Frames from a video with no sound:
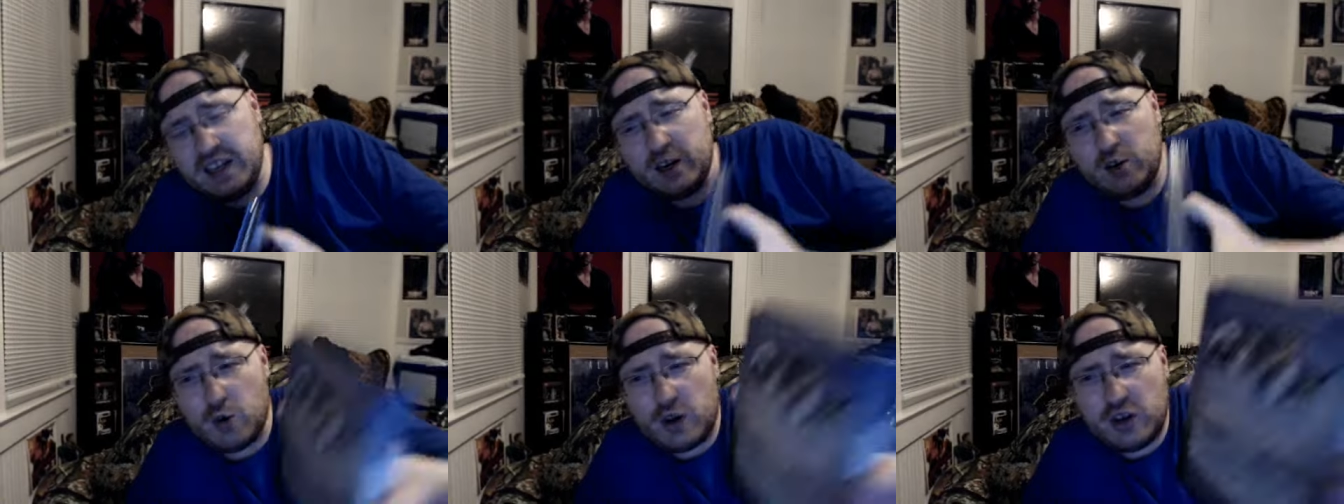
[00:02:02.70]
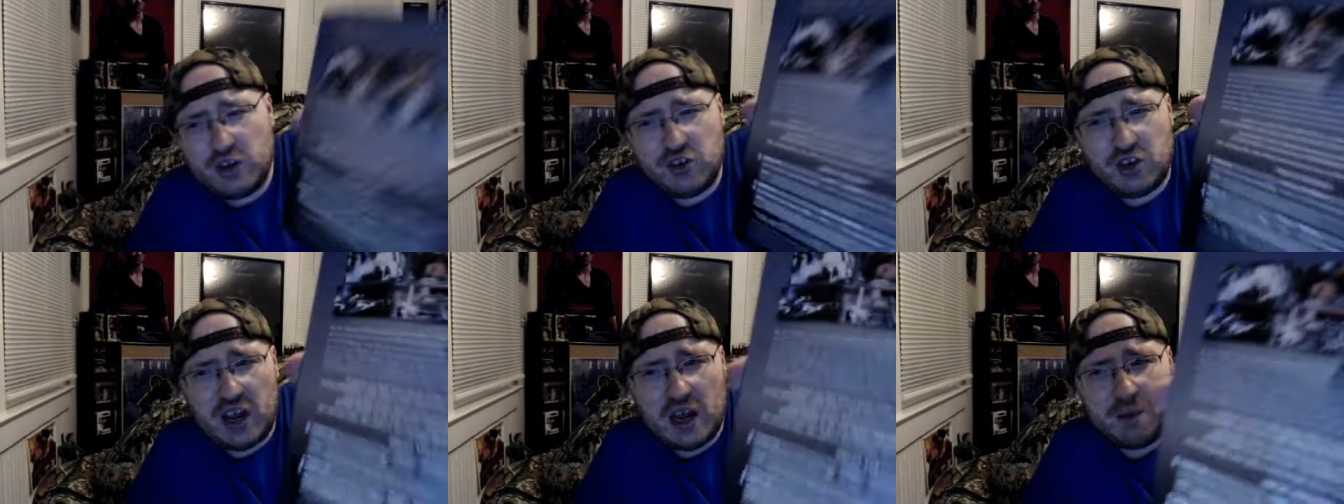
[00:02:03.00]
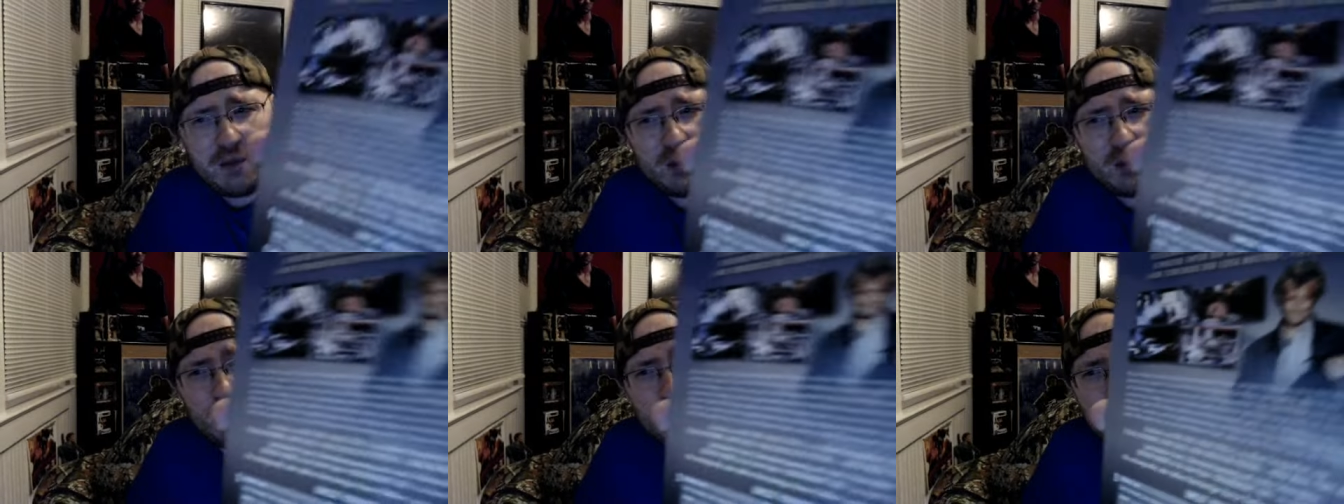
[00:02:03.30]
great job in
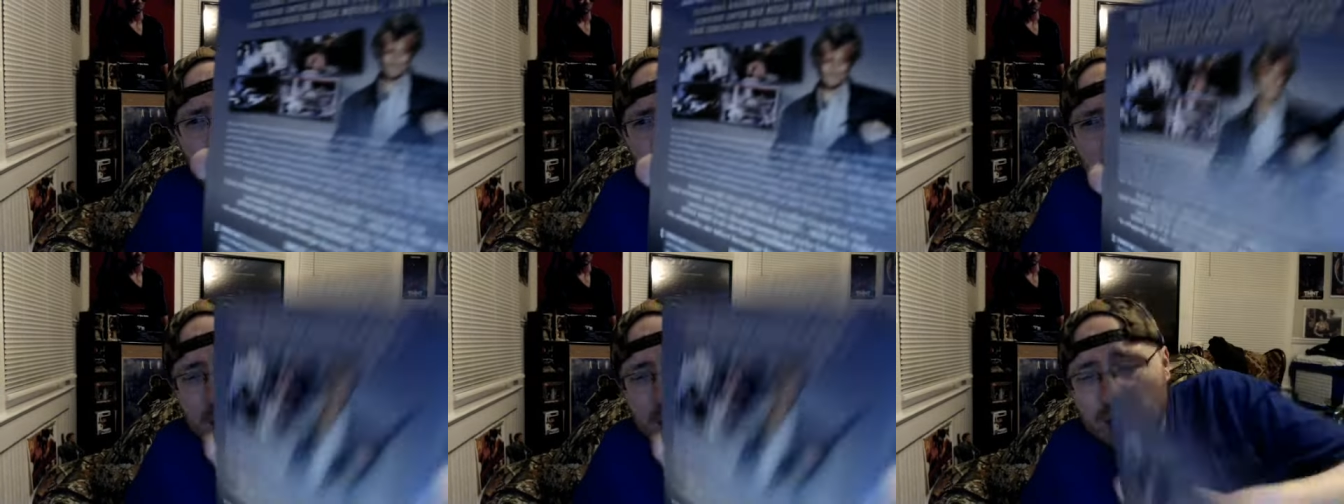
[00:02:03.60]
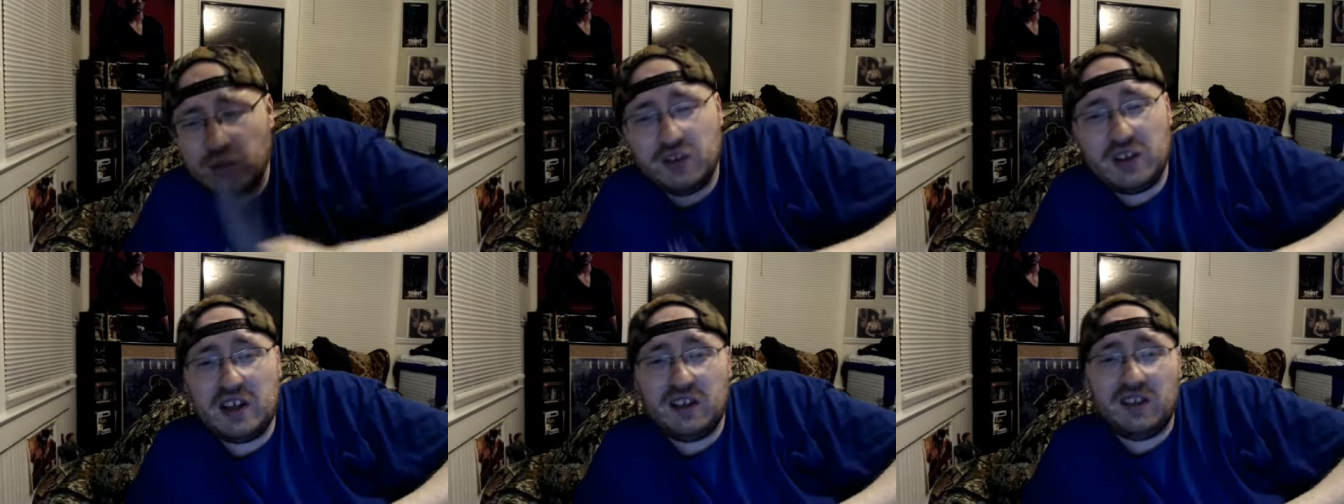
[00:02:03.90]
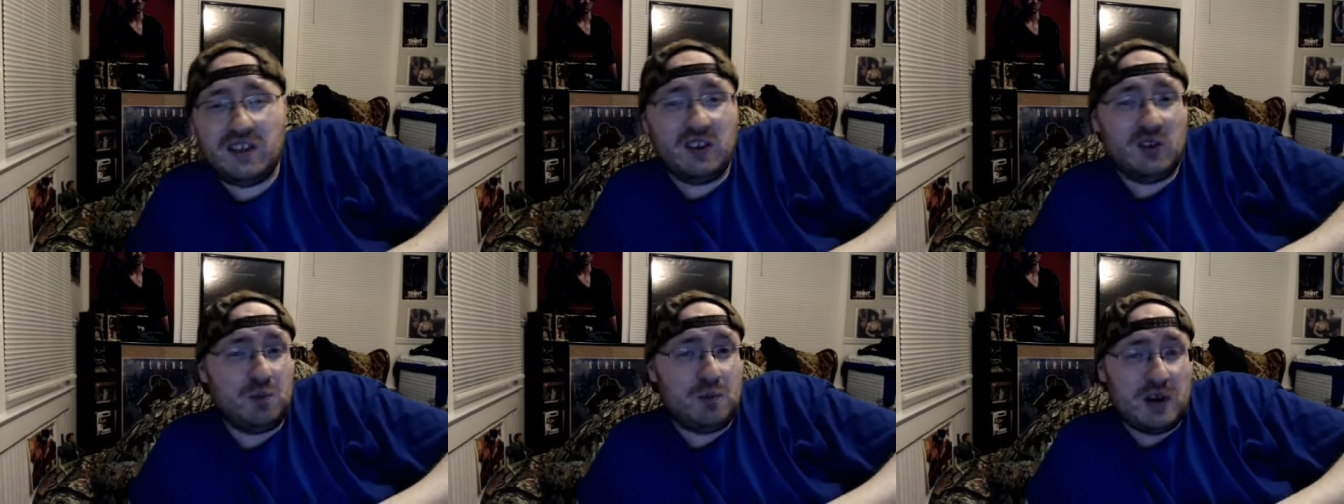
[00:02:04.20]
the role. I would say it's
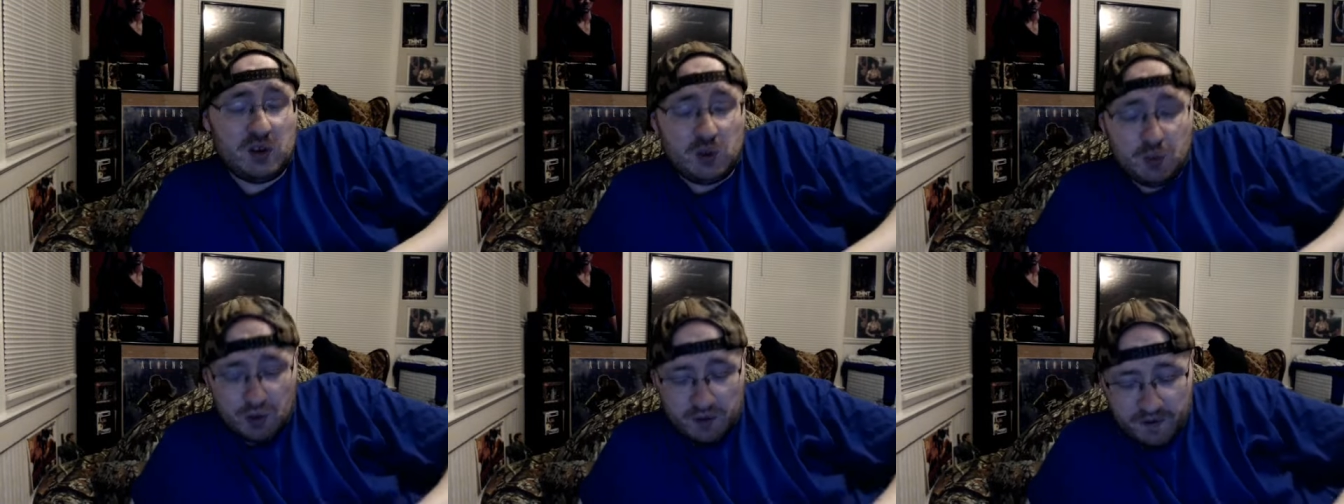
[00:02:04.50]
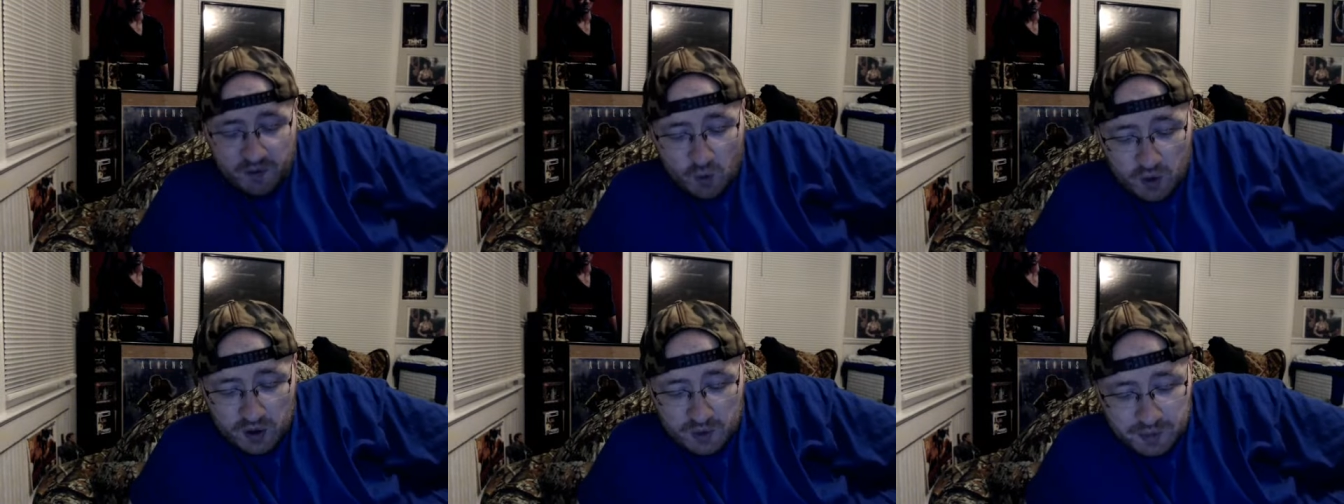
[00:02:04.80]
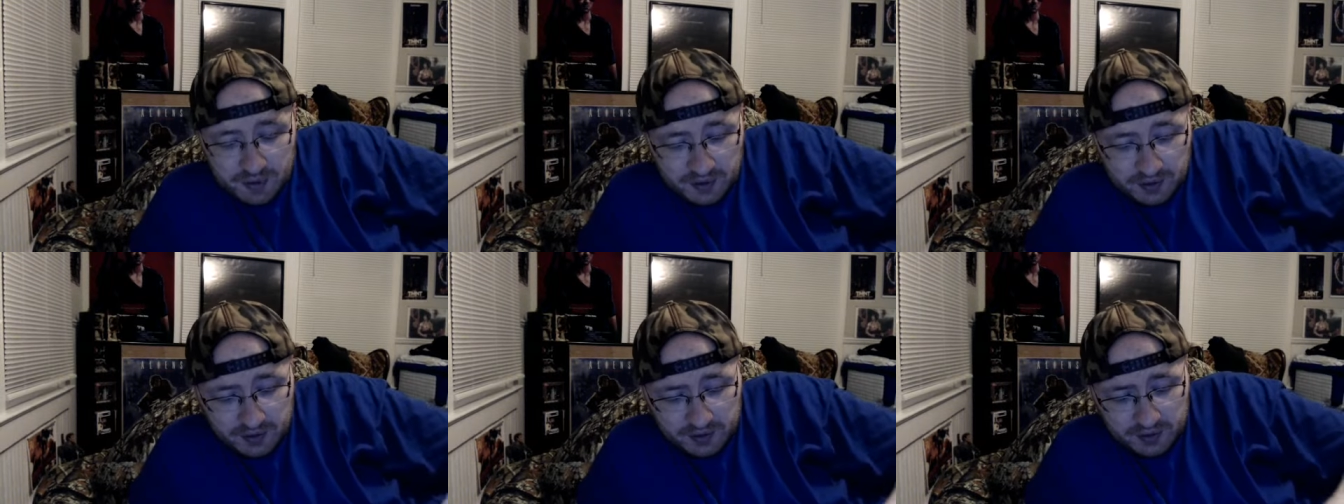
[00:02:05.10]
his best
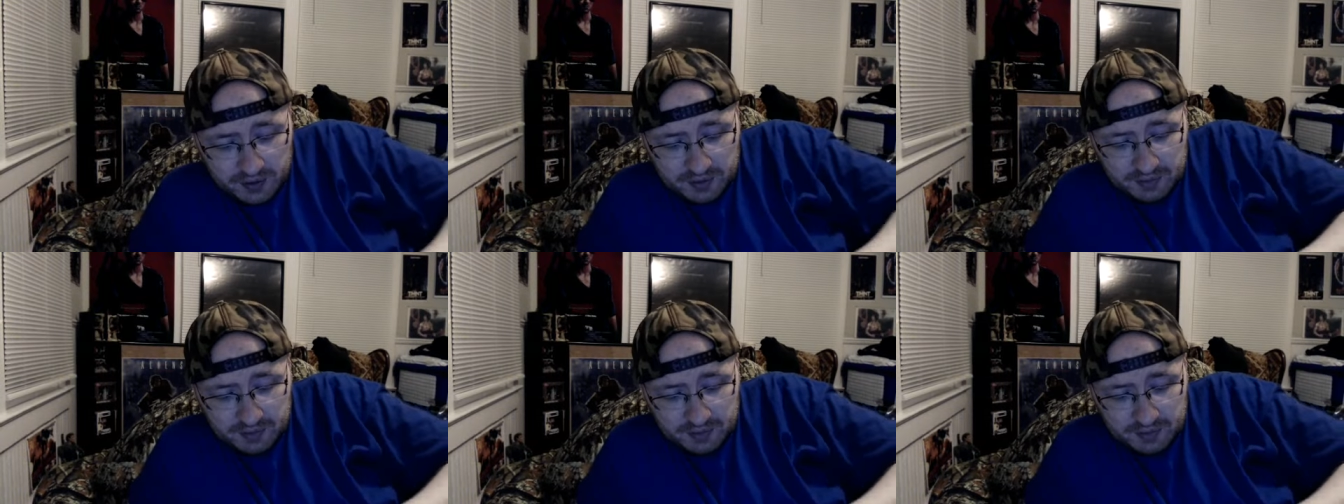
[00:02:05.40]
performance.